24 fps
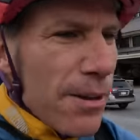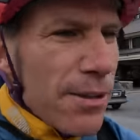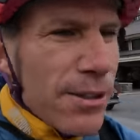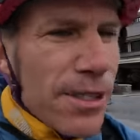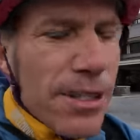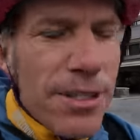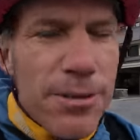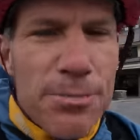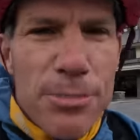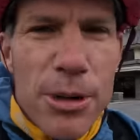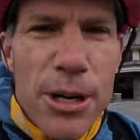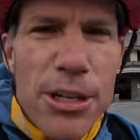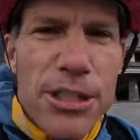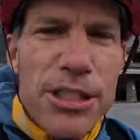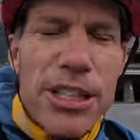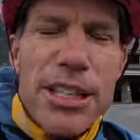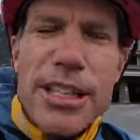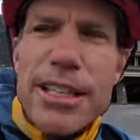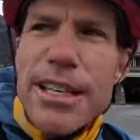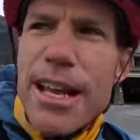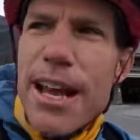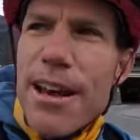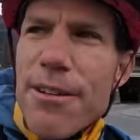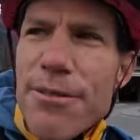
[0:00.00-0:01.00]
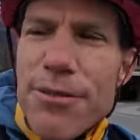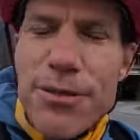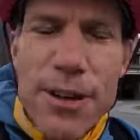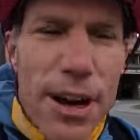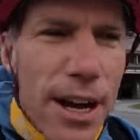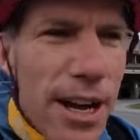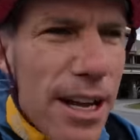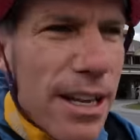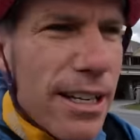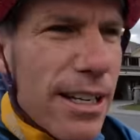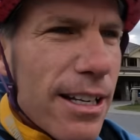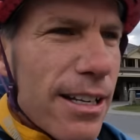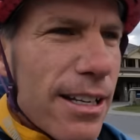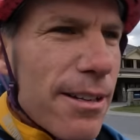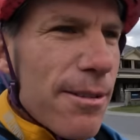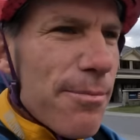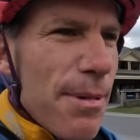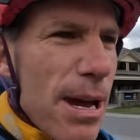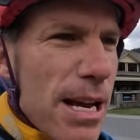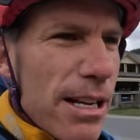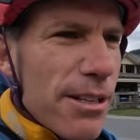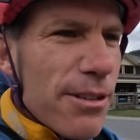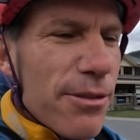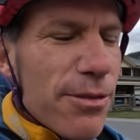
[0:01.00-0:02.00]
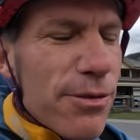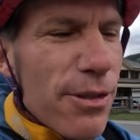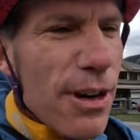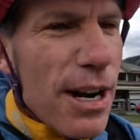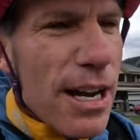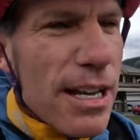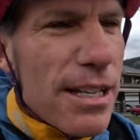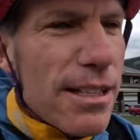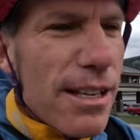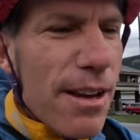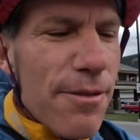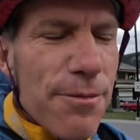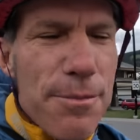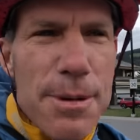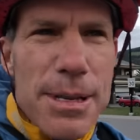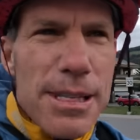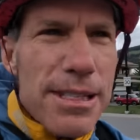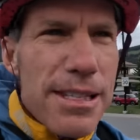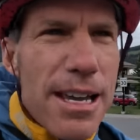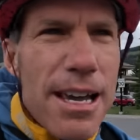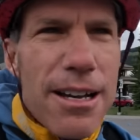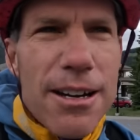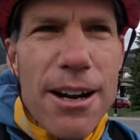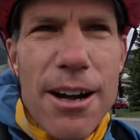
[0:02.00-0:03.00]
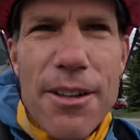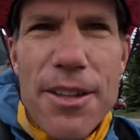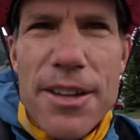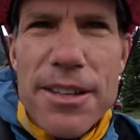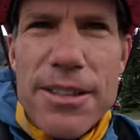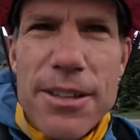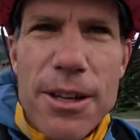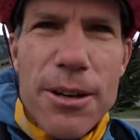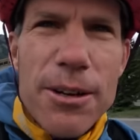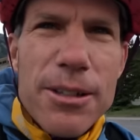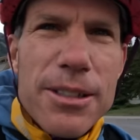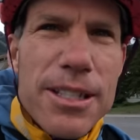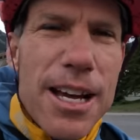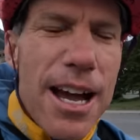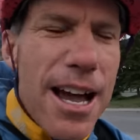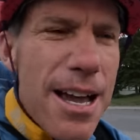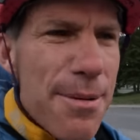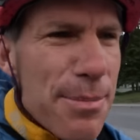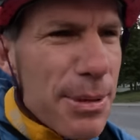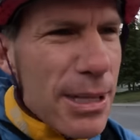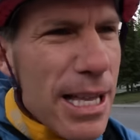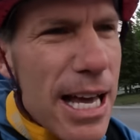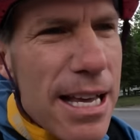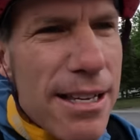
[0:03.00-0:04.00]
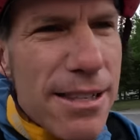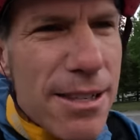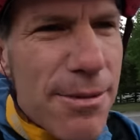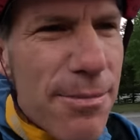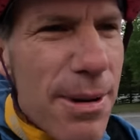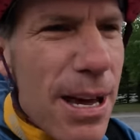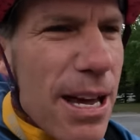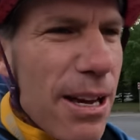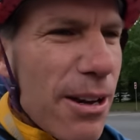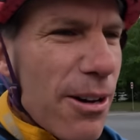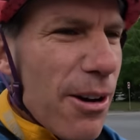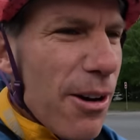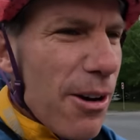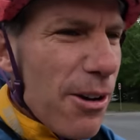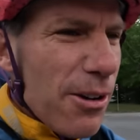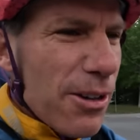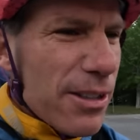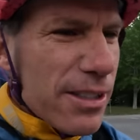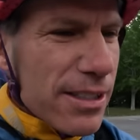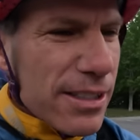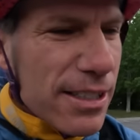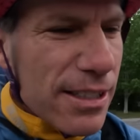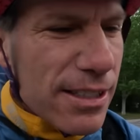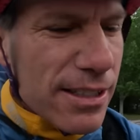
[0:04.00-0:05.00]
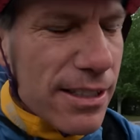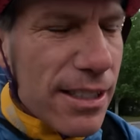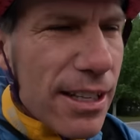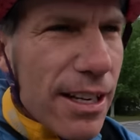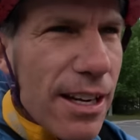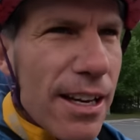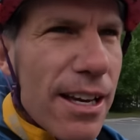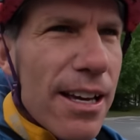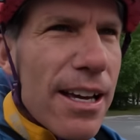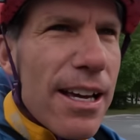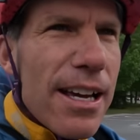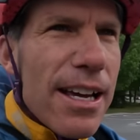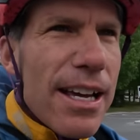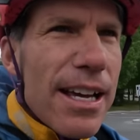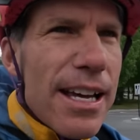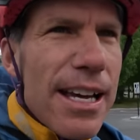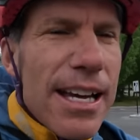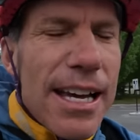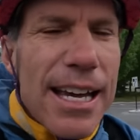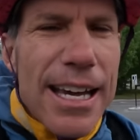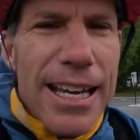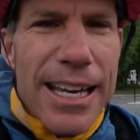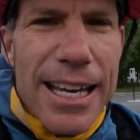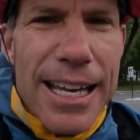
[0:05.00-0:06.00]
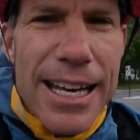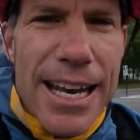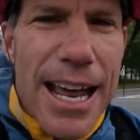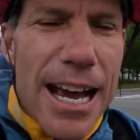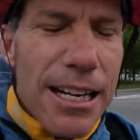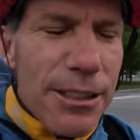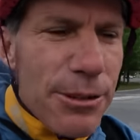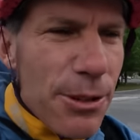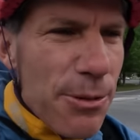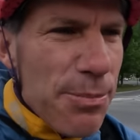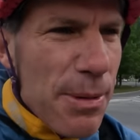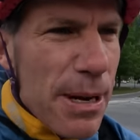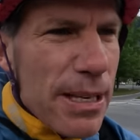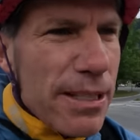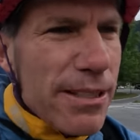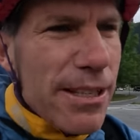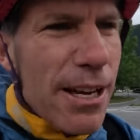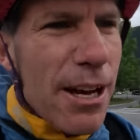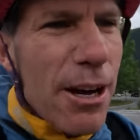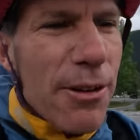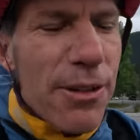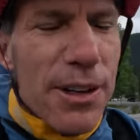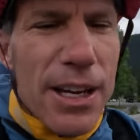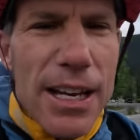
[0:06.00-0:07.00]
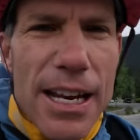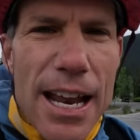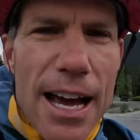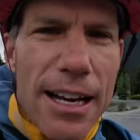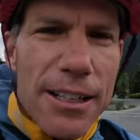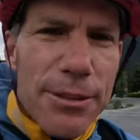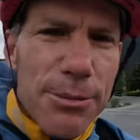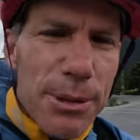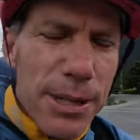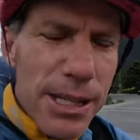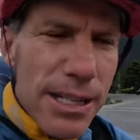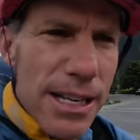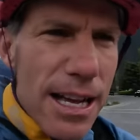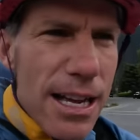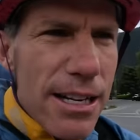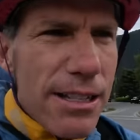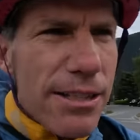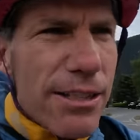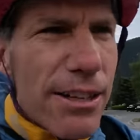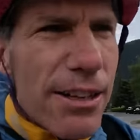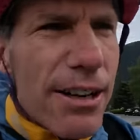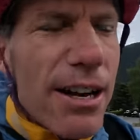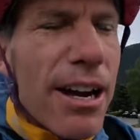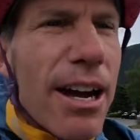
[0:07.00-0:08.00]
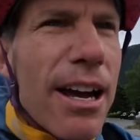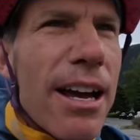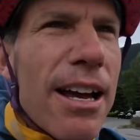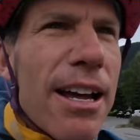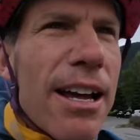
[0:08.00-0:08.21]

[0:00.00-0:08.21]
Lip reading: just push it and have fun and make new friends. I've been saying all this the whole time, but that's the main goal, is just to connect with myself, connect with nature.